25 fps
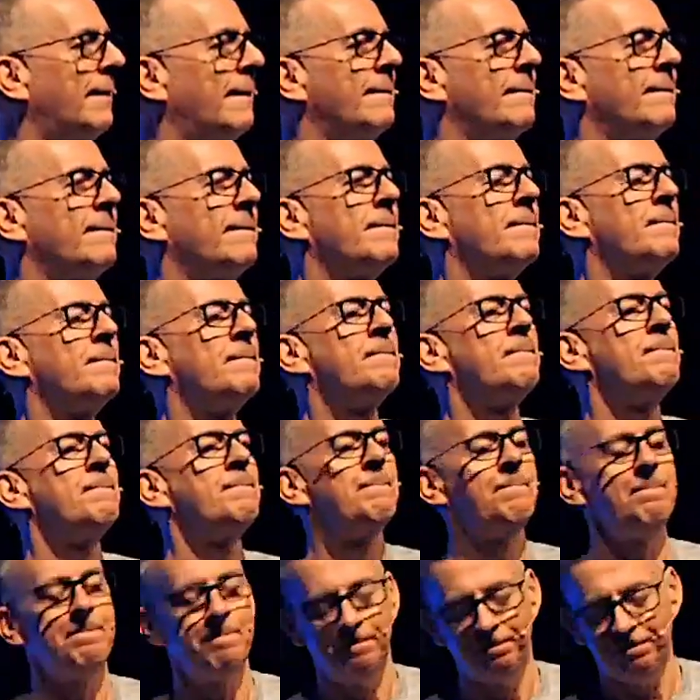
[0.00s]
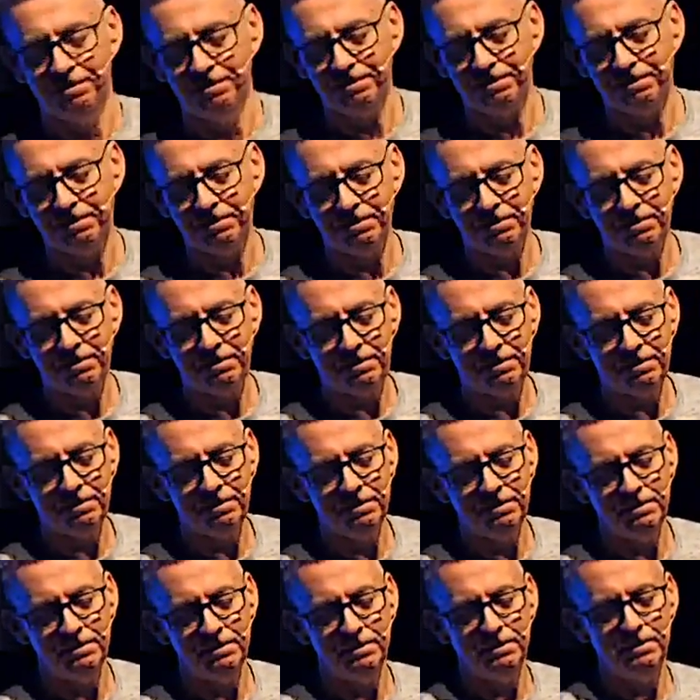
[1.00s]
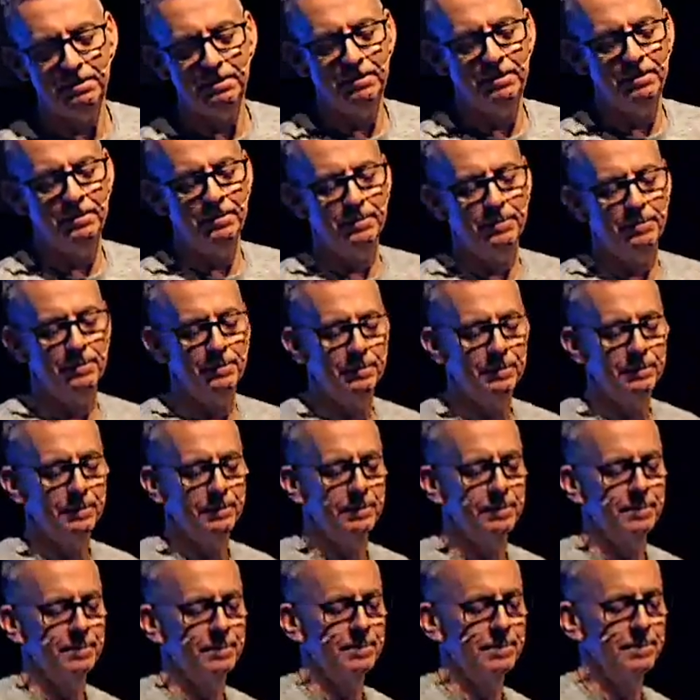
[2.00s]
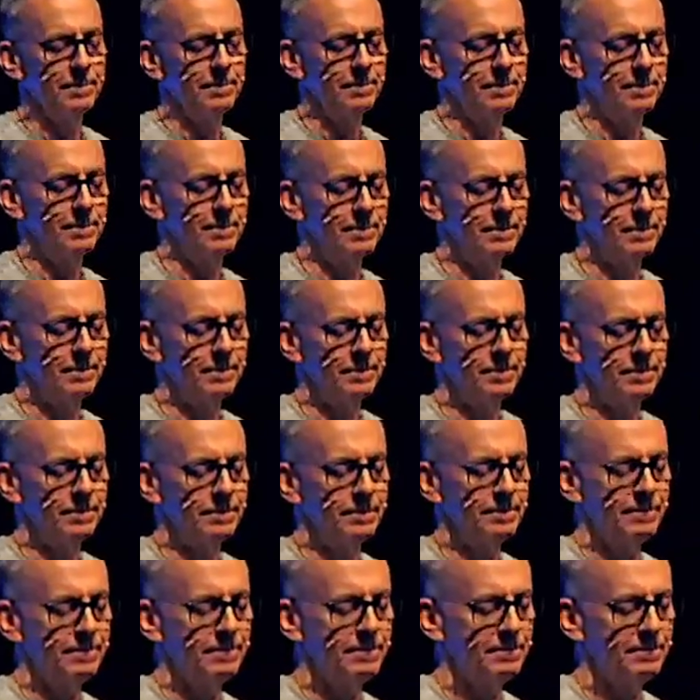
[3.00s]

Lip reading: (no one is talking)